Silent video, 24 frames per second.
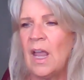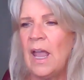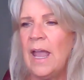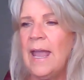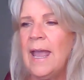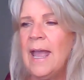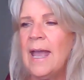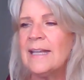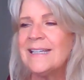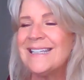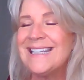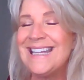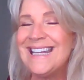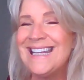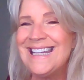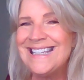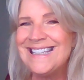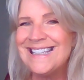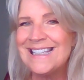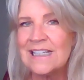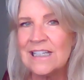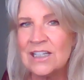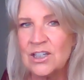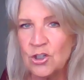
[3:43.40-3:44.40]
and
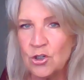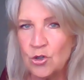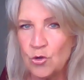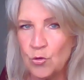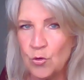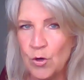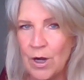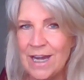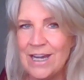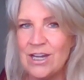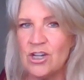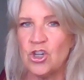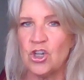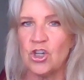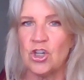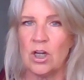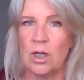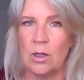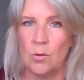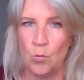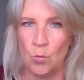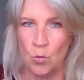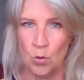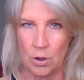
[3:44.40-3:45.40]

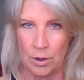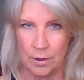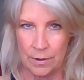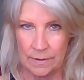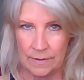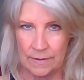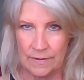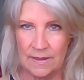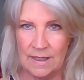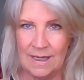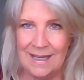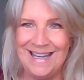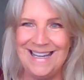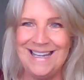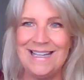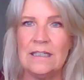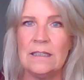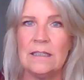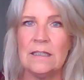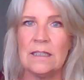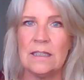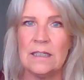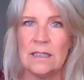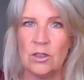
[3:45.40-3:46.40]
integration work, the
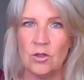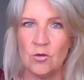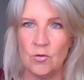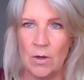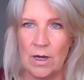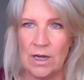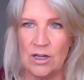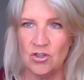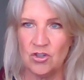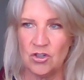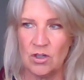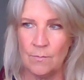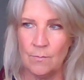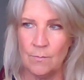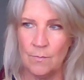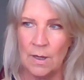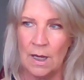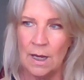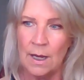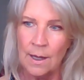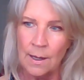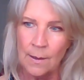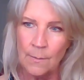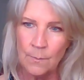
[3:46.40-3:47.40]
integration
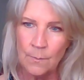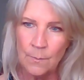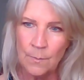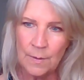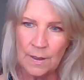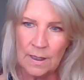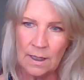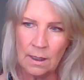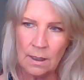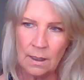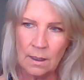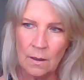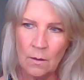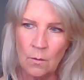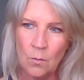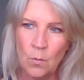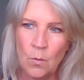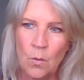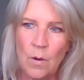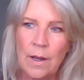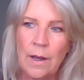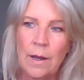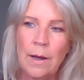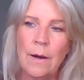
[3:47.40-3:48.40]
being
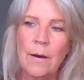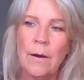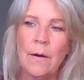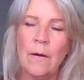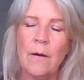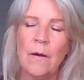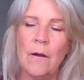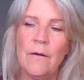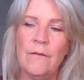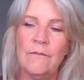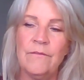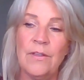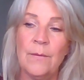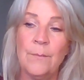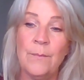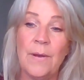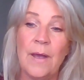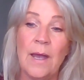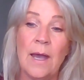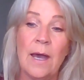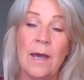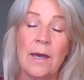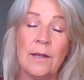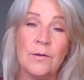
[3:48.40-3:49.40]
aware of the
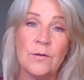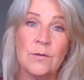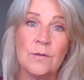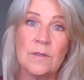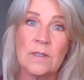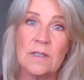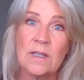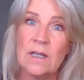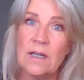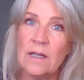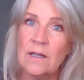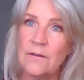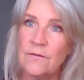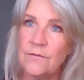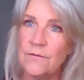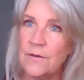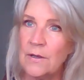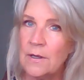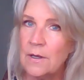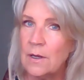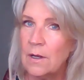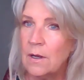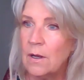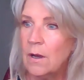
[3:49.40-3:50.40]
patterns that have
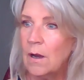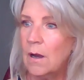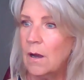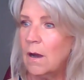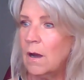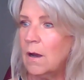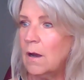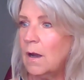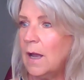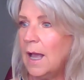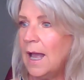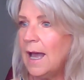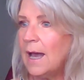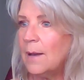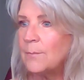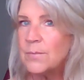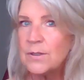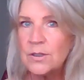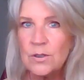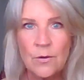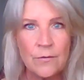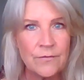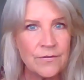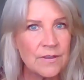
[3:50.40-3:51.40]
uh,
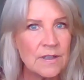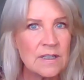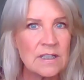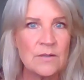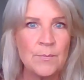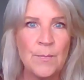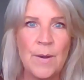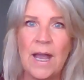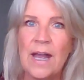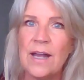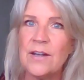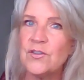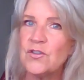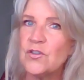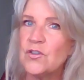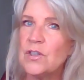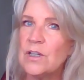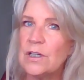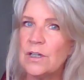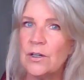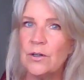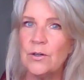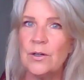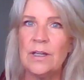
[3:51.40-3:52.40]
happened over this past
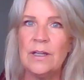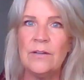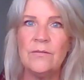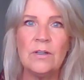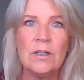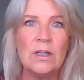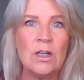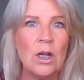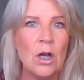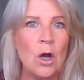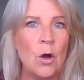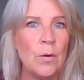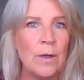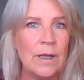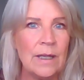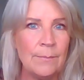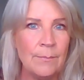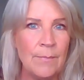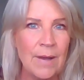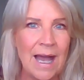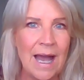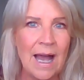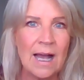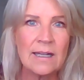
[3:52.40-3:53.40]
year, even going
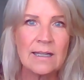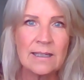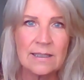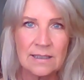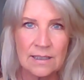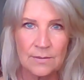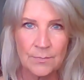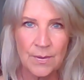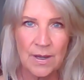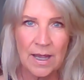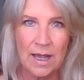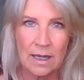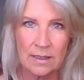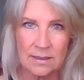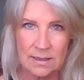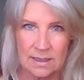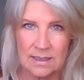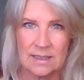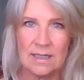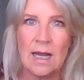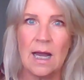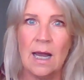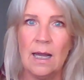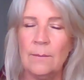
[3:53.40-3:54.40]
back into
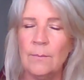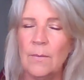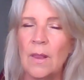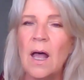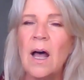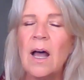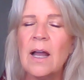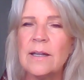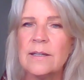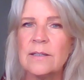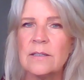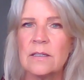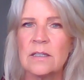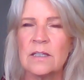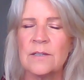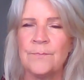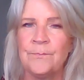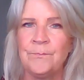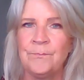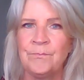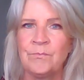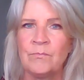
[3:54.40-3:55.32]
past timelines,